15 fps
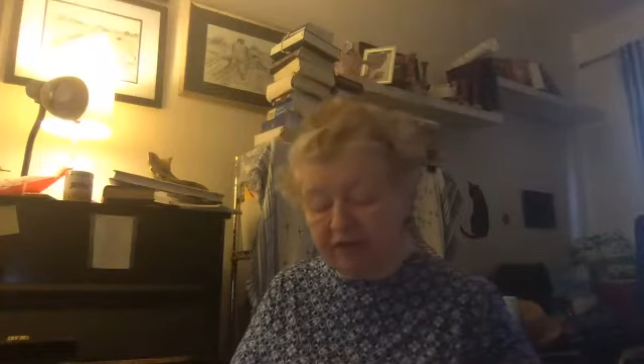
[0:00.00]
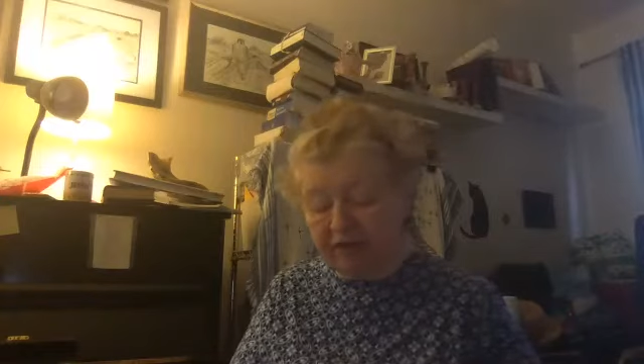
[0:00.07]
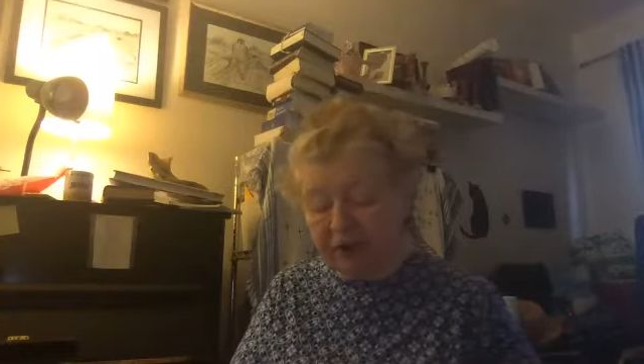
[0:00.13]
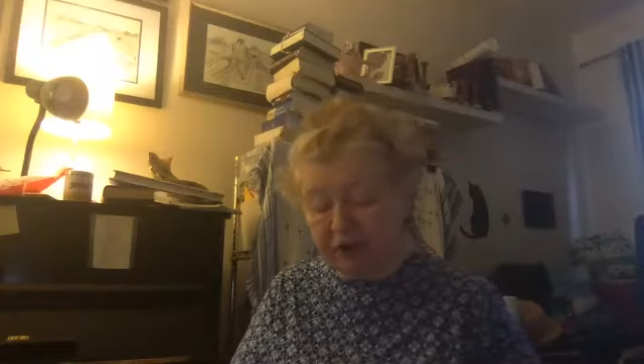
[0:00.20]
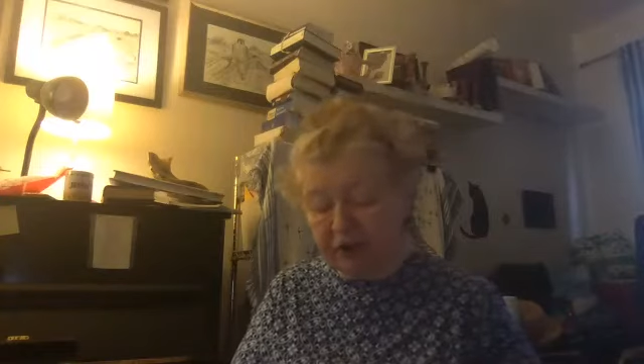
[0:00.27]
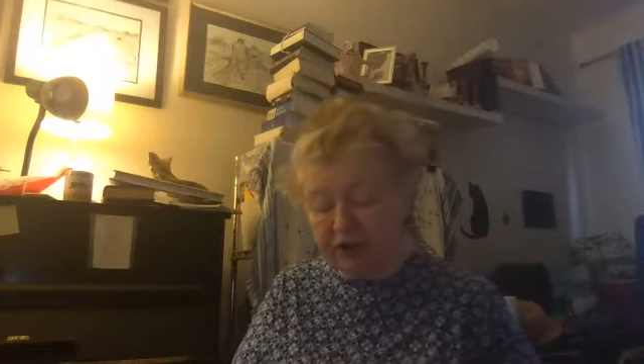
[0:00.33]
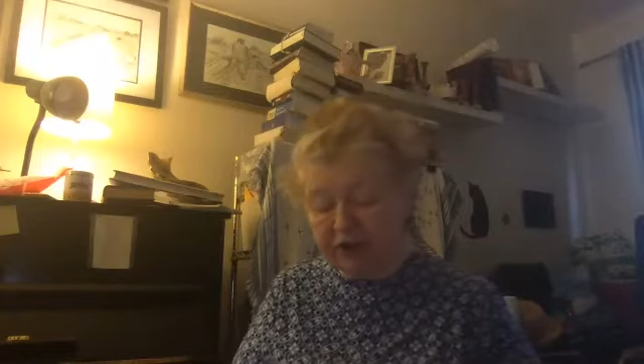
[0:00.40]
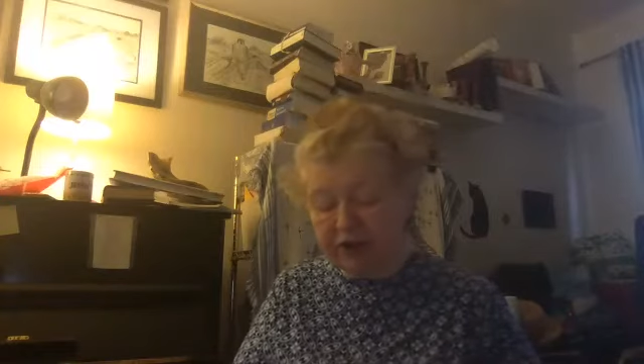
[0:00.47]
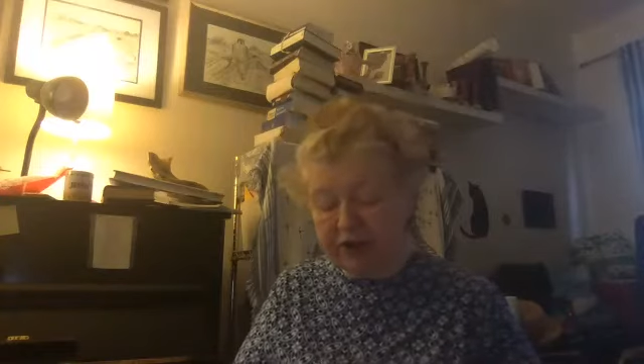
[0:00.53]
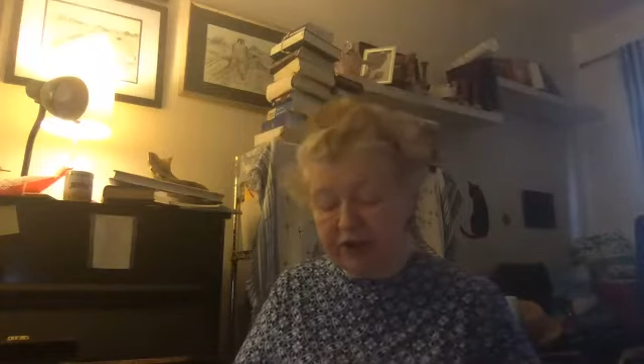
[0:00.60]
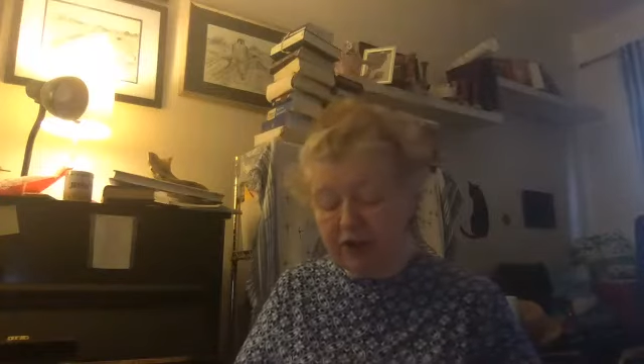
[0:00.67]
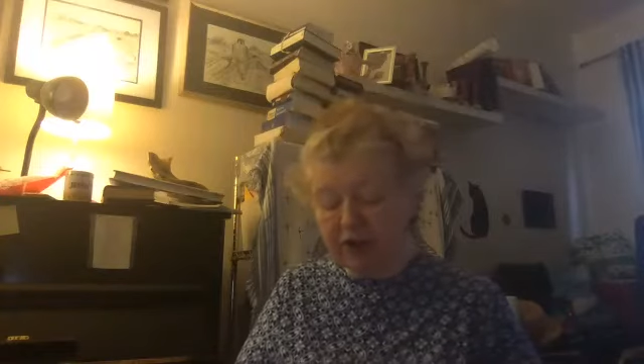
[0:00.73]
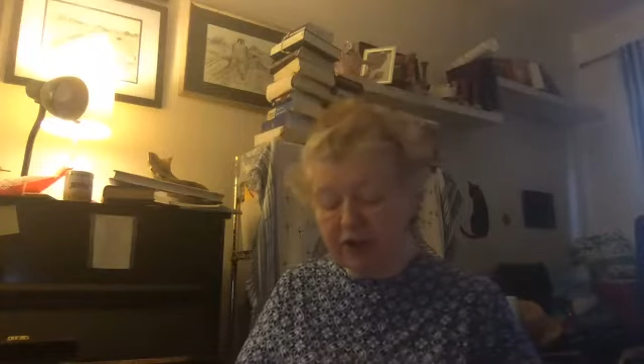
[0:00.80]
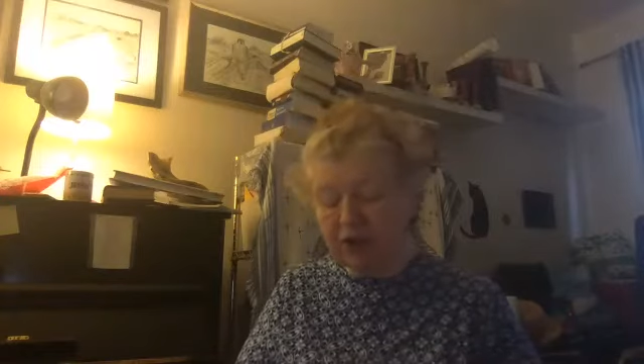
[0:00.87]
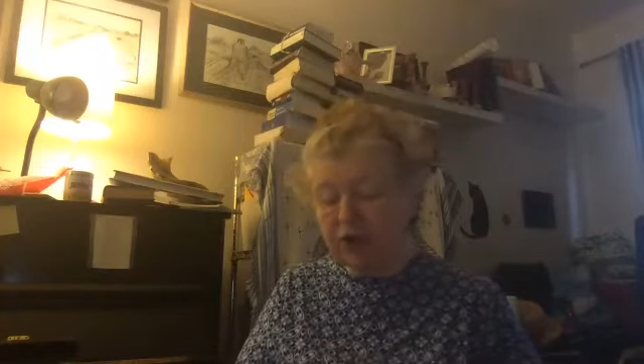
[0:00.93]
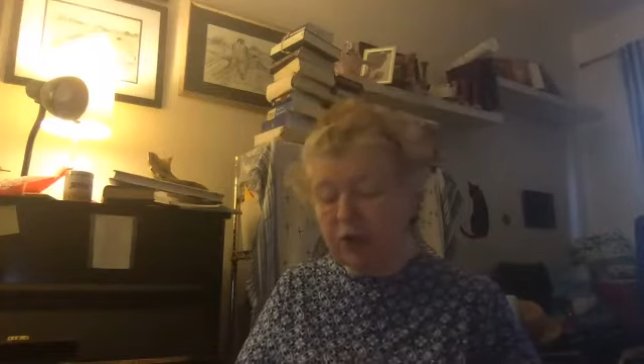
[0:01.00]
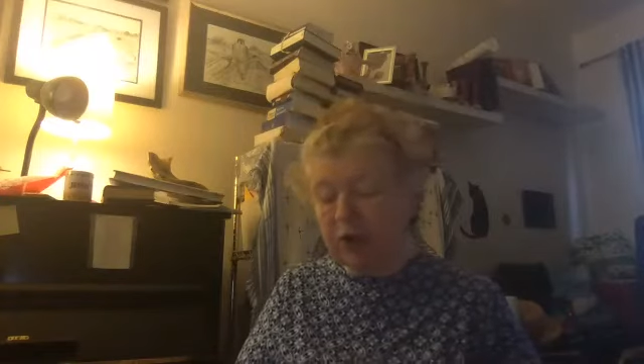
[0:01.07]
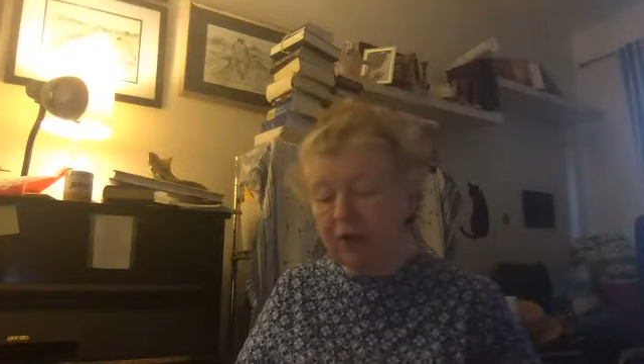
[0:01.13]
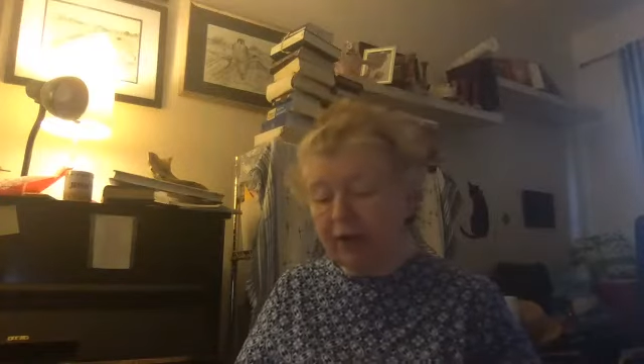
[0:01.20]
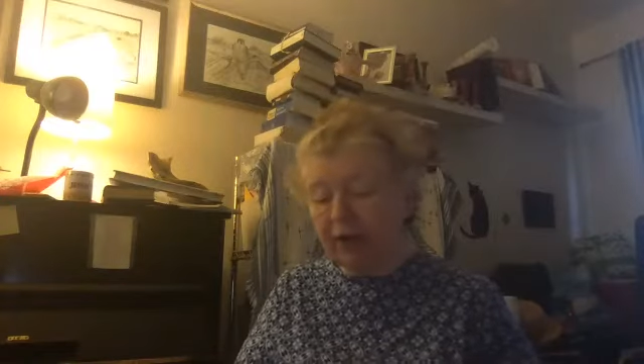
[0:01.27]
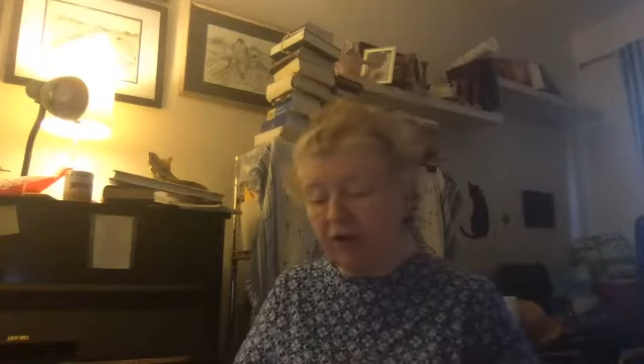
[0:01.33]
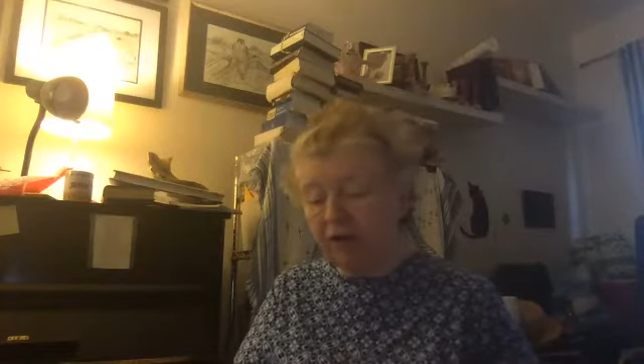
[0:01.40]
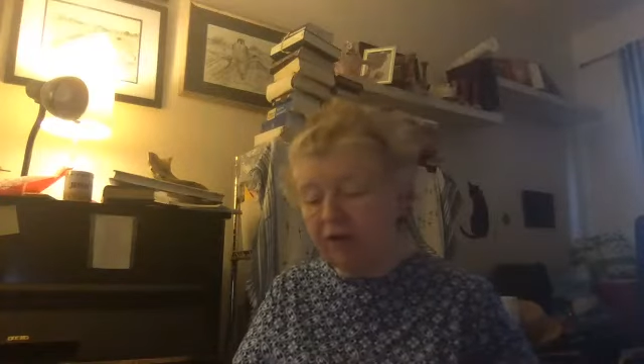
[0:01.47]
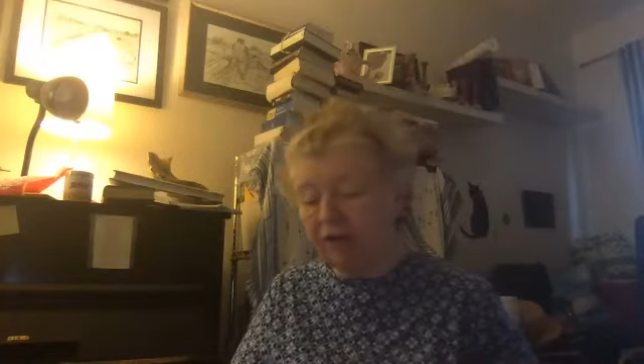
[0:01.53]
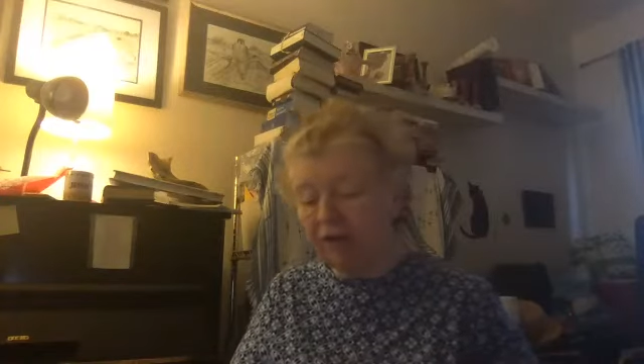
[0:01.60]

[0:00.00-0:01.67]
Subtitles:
verse 12-13.